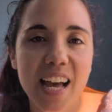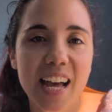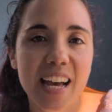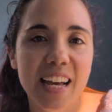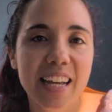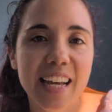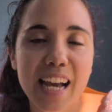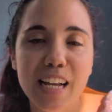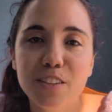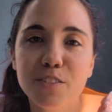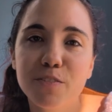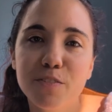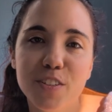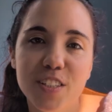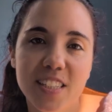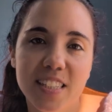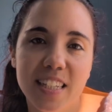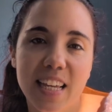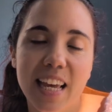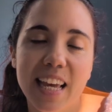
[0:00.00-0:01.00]

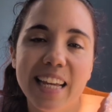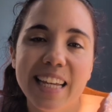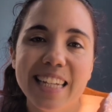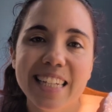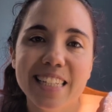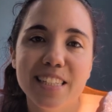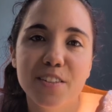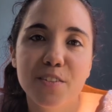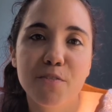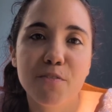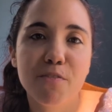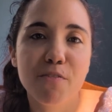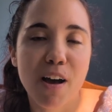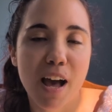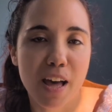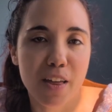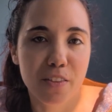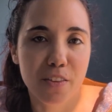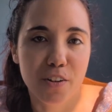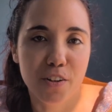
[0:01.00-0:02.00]
Gattefossé is the
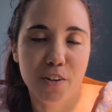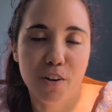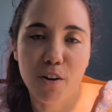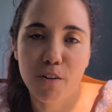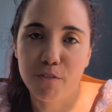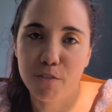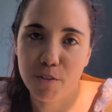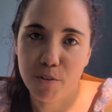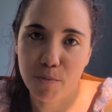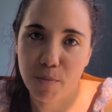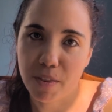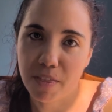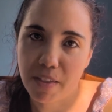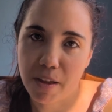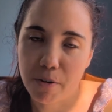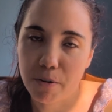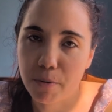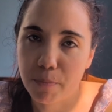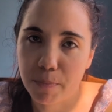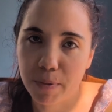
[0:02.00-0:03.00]
father of
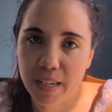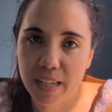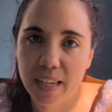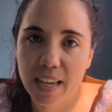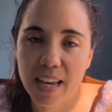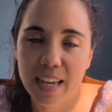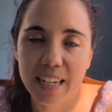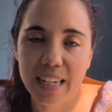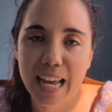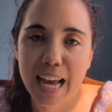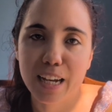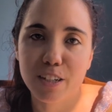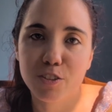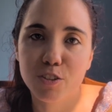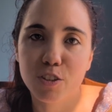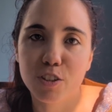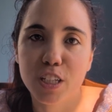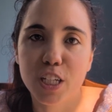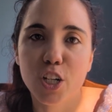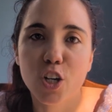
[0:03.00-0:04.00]
aromatherapy, and he
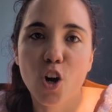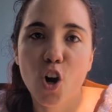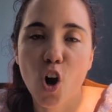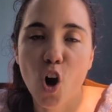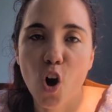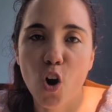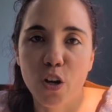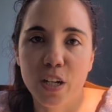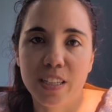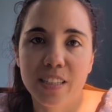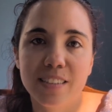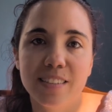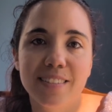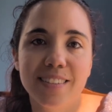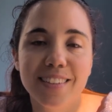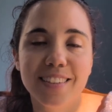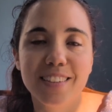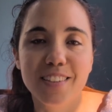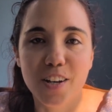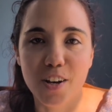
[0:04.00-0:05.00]
actually coined the
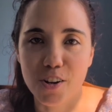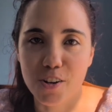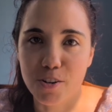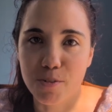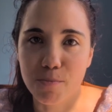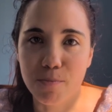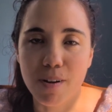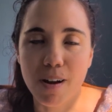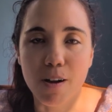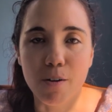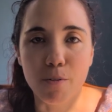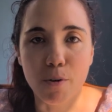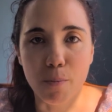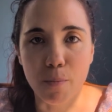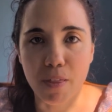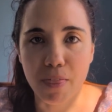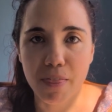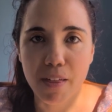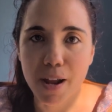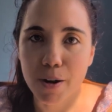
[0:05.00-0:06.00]
term
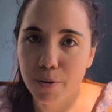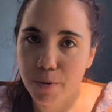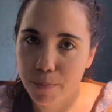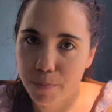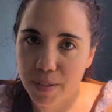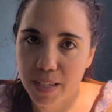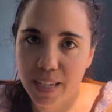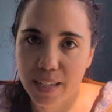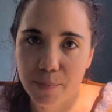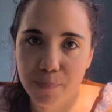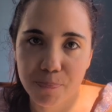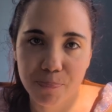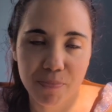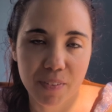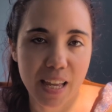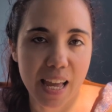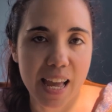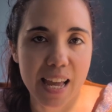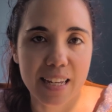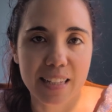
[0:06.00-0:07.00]
aromatherapy,
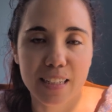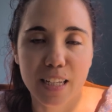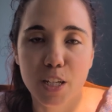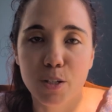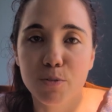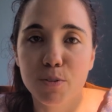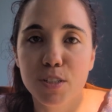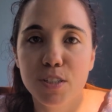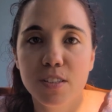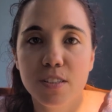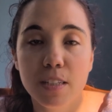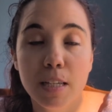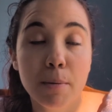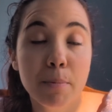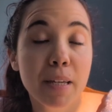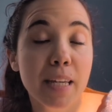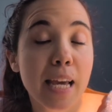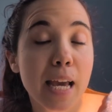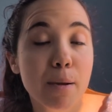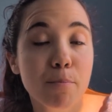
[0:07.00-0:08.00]
and he
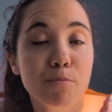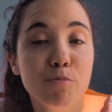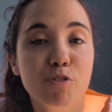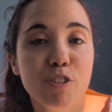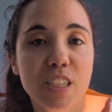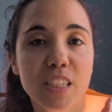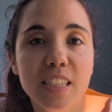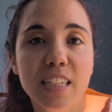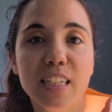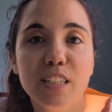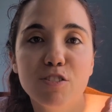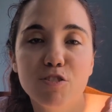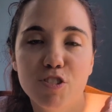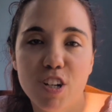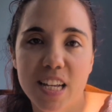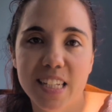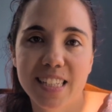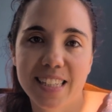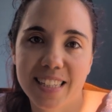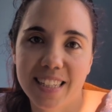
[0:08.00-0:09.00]
became really
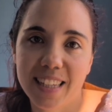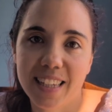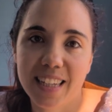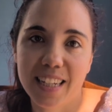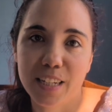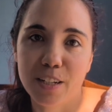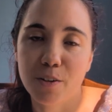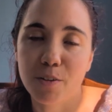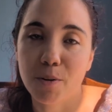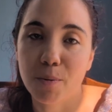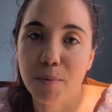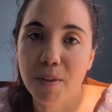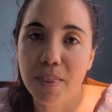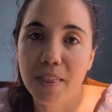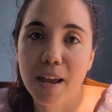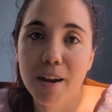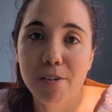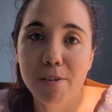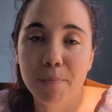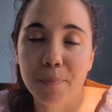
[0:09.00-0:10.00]
interested in
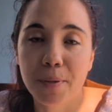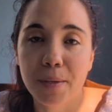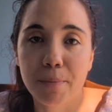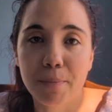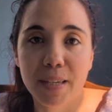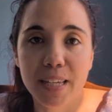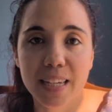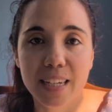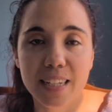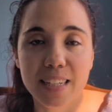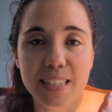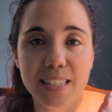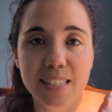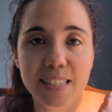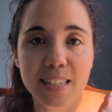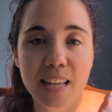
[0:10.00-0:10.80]
aromatherapy because,